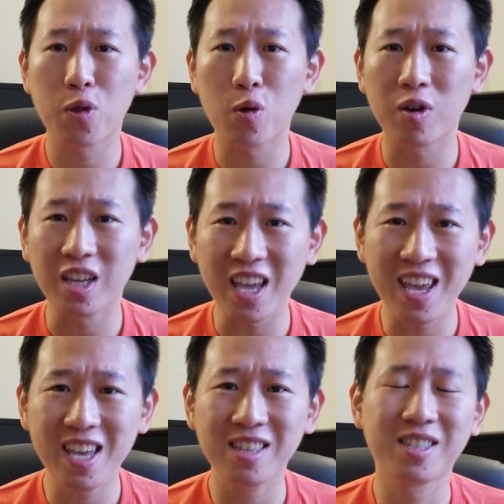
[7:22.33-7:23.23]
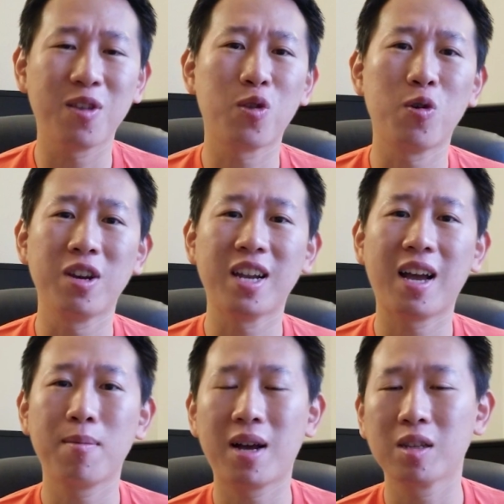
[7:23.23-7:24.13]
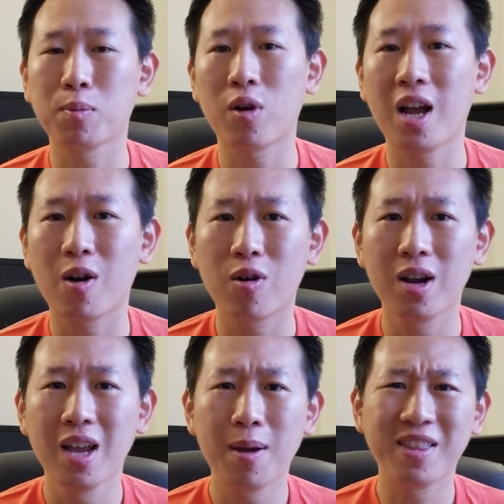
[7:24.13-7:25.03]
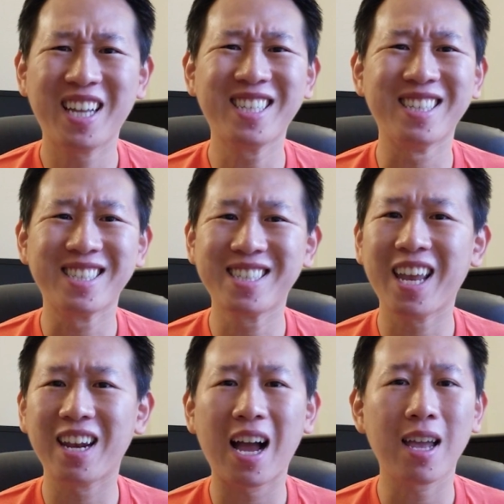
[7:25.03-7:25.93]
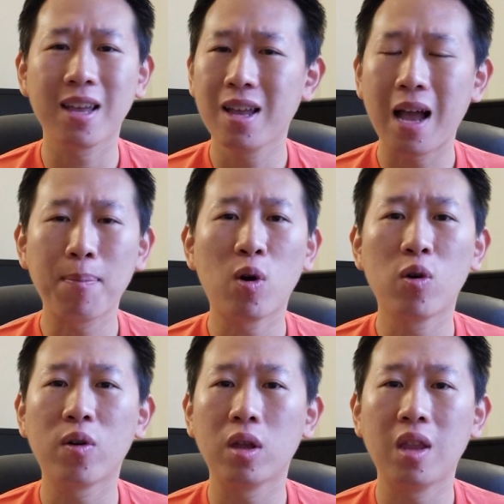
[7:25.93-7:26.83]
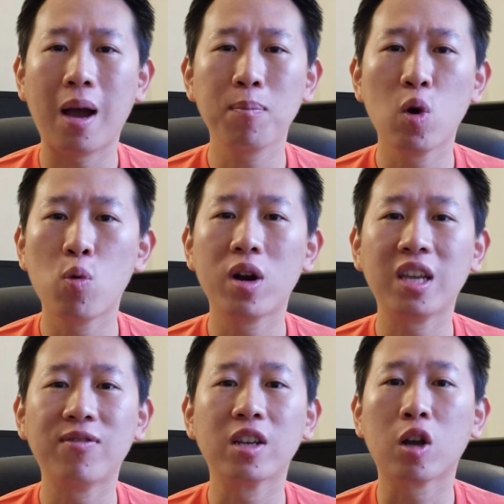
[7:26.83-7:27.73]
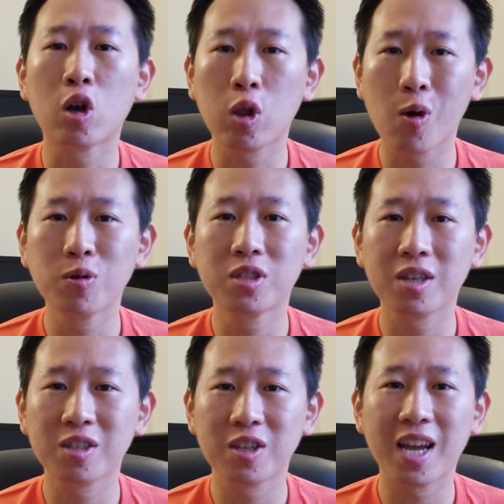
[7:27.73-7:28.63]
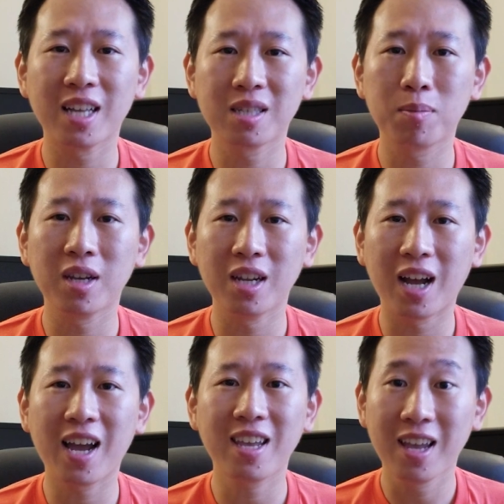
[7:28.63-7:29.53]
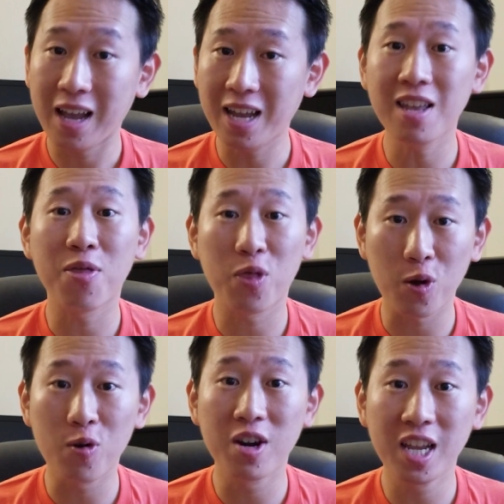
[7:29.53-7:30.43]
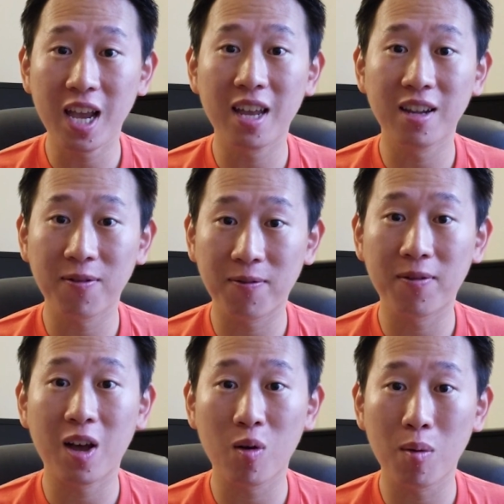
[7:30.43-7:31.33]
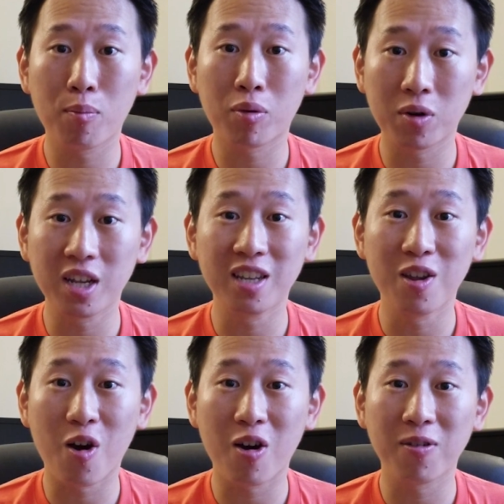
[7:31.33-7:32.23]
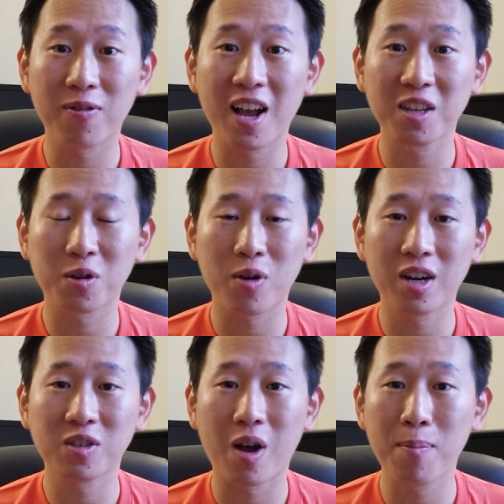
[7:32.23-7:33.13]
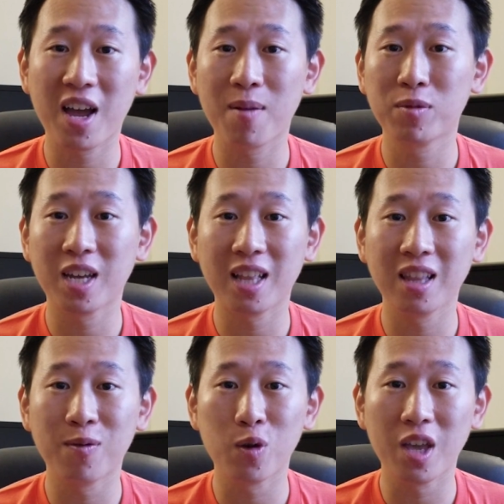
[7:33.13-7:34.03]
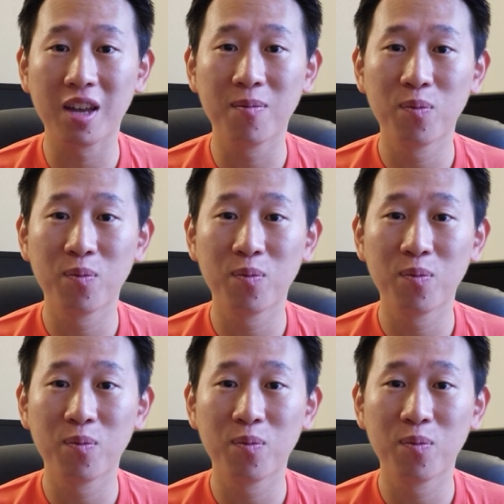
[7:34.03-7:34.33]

38, 39 miles per hour, and that's insane. I'm nowhere even close to that speed. I hit 30 and it felt pretty darn fast already, so I'm not up to that level yet.